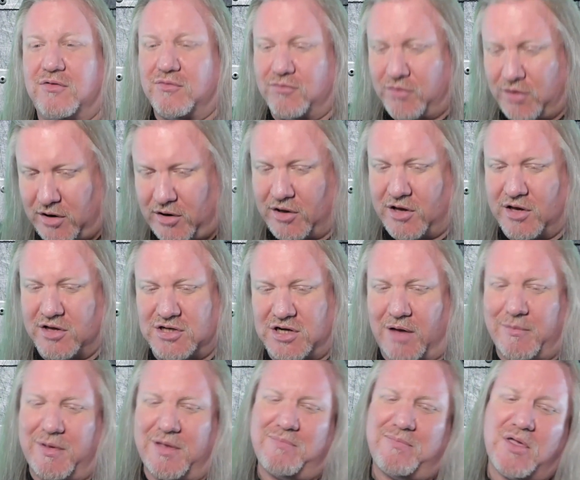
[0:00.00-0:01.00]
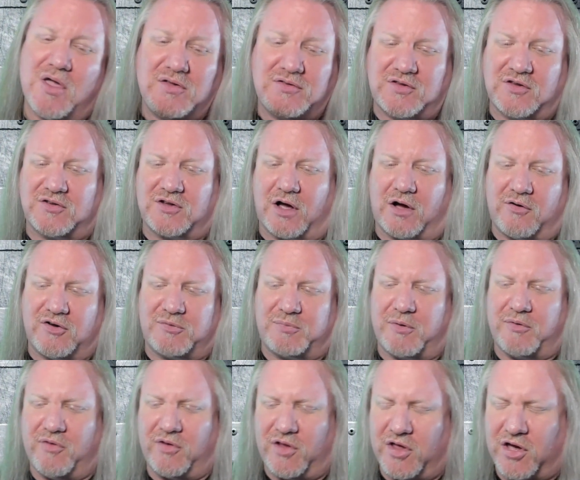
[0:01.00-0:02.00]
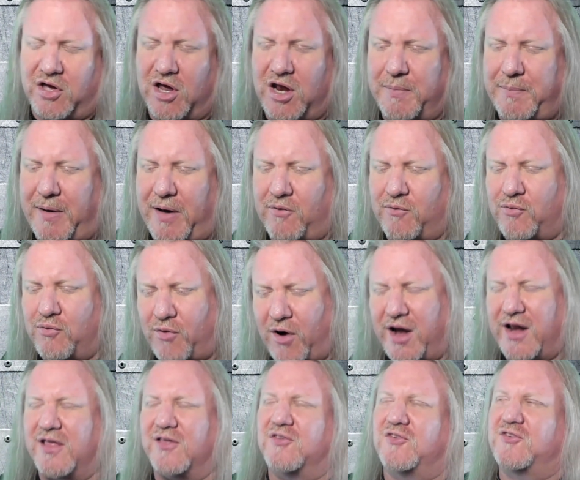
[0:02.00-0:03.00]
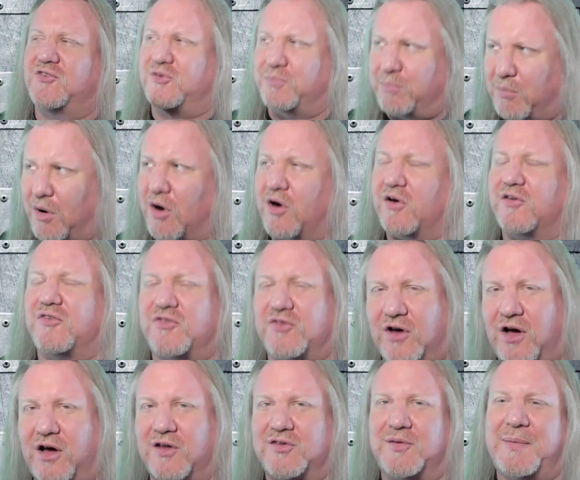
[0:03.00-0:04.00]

Really good job. I mean, Muse has always been really good about writing smart songs.